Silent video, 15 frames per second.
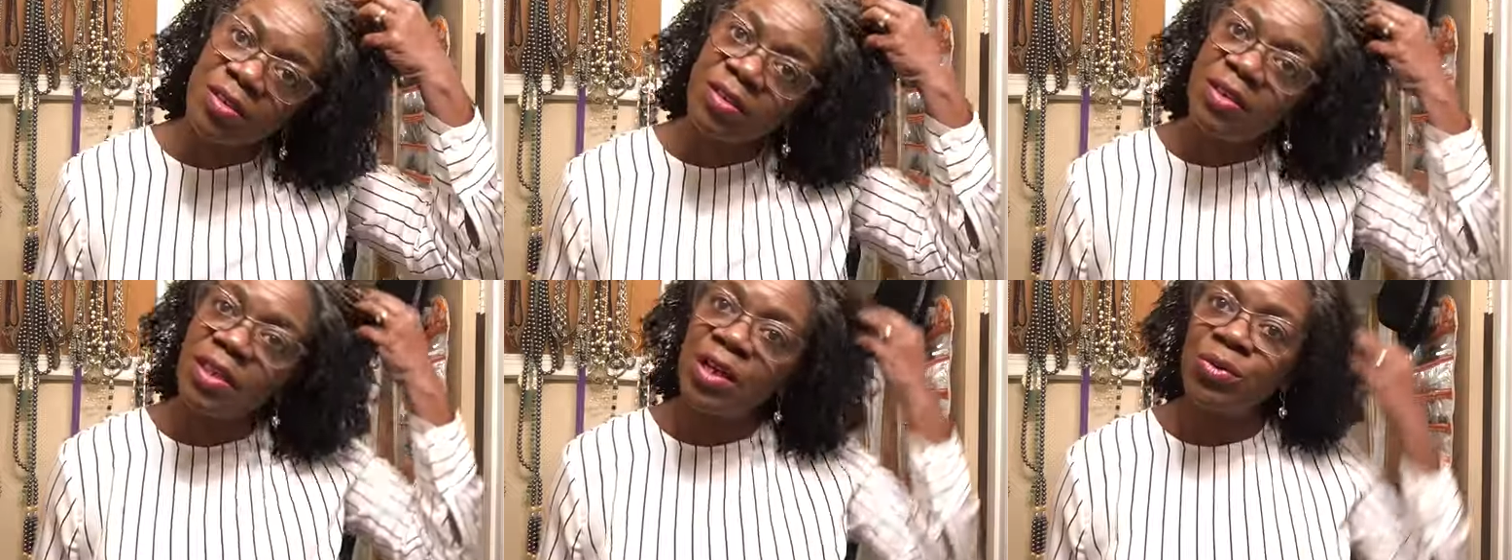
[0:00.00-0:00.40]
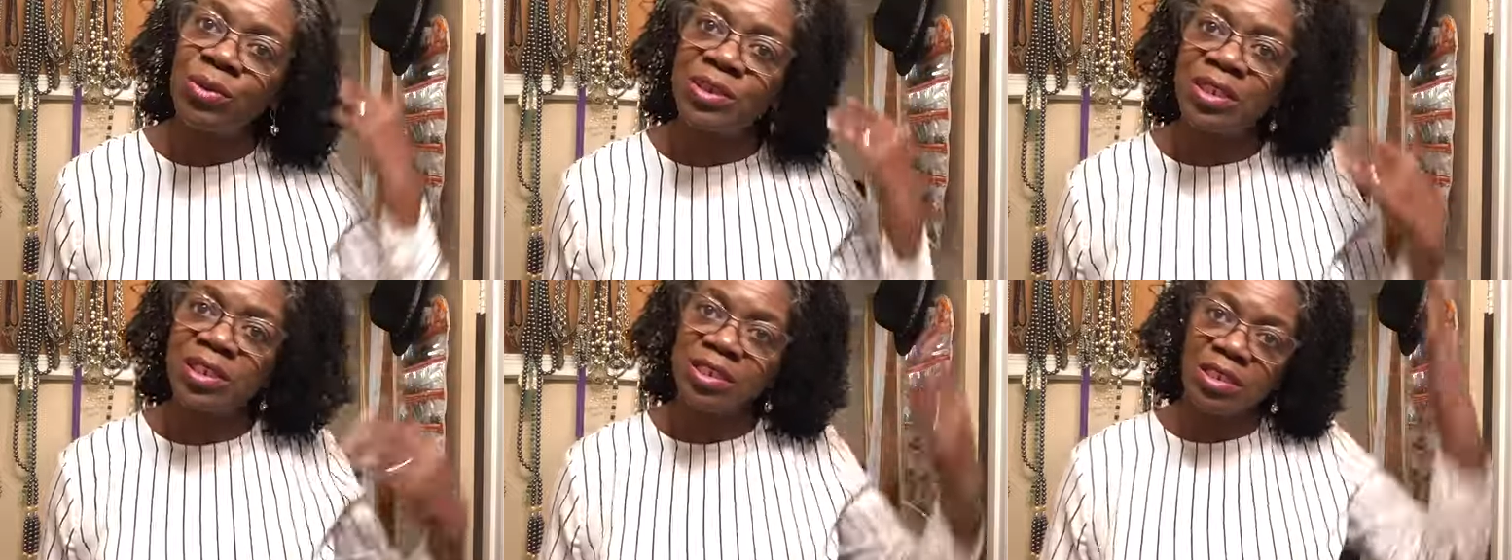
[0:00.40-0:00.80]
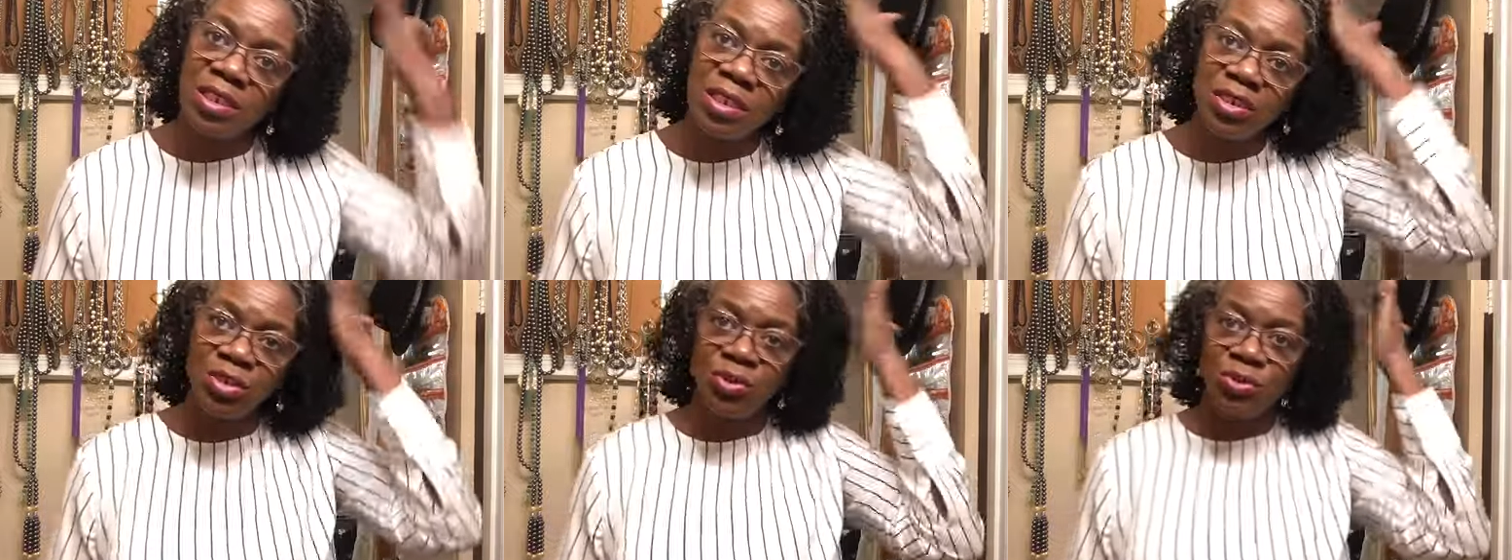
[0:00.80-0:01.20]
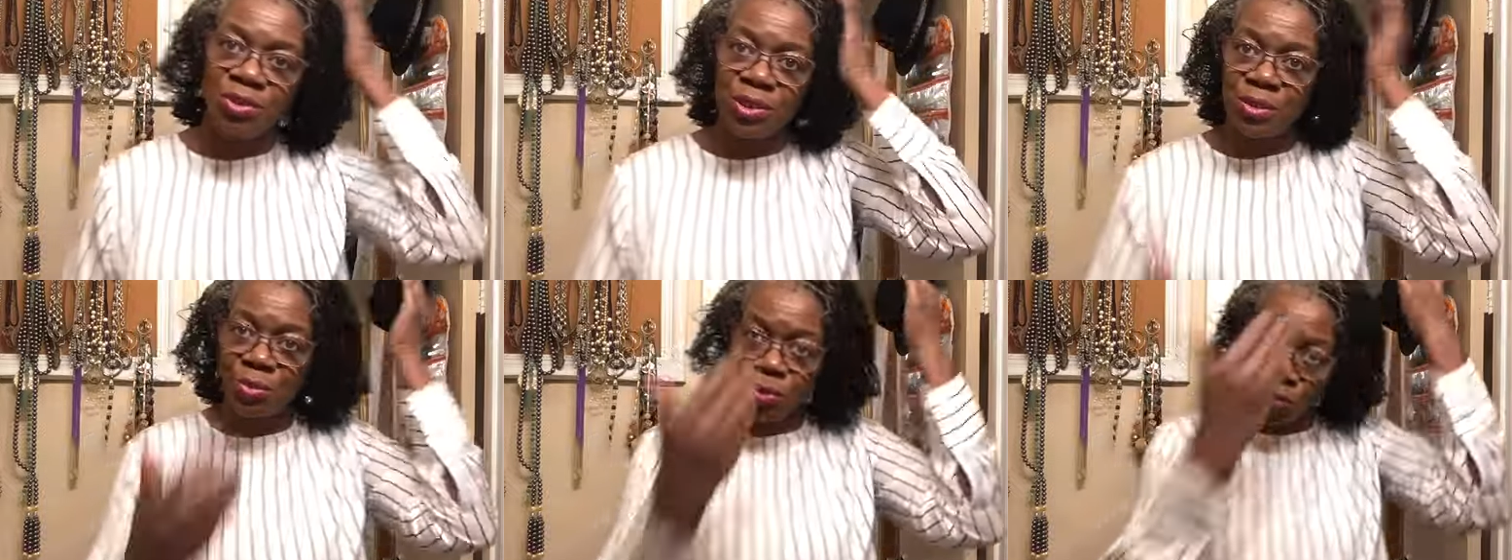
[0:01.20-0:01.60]
that I was listening to
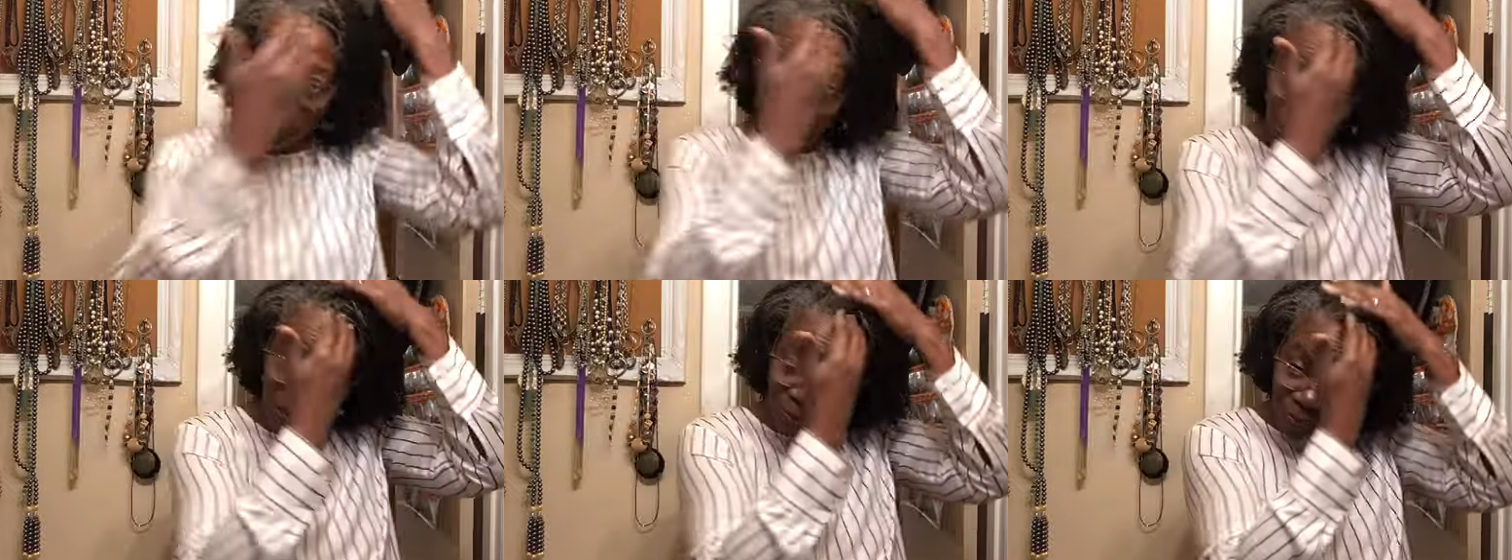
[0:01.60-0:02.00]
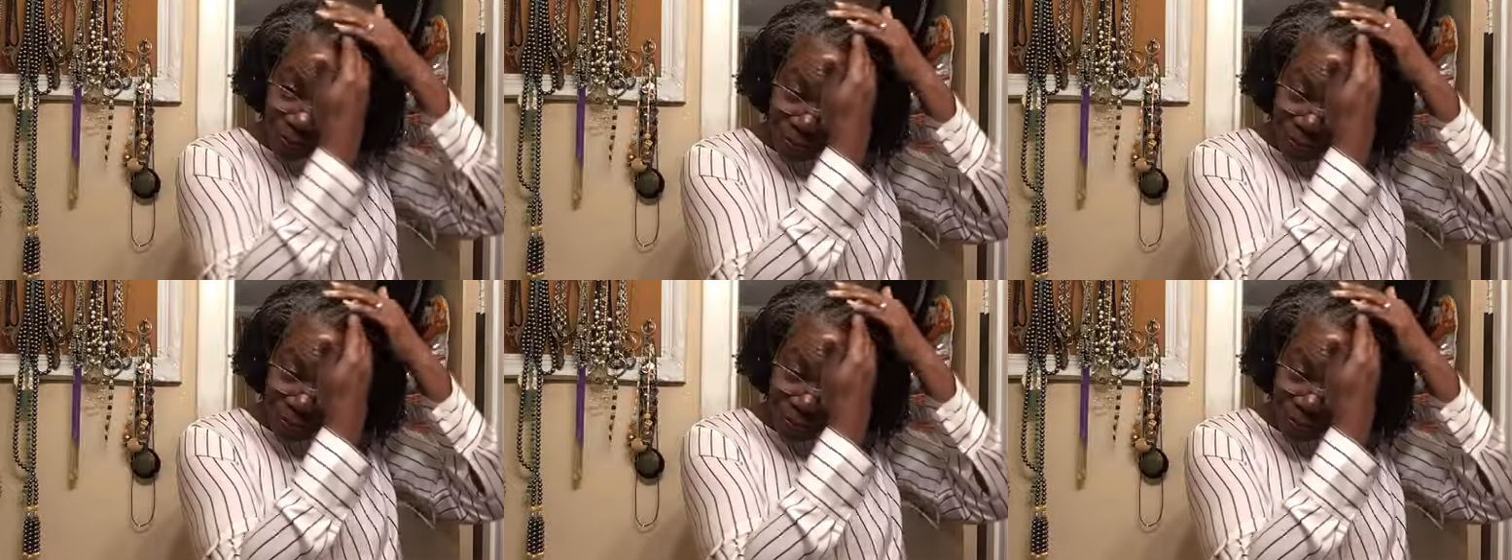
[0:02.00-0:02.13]
this morning.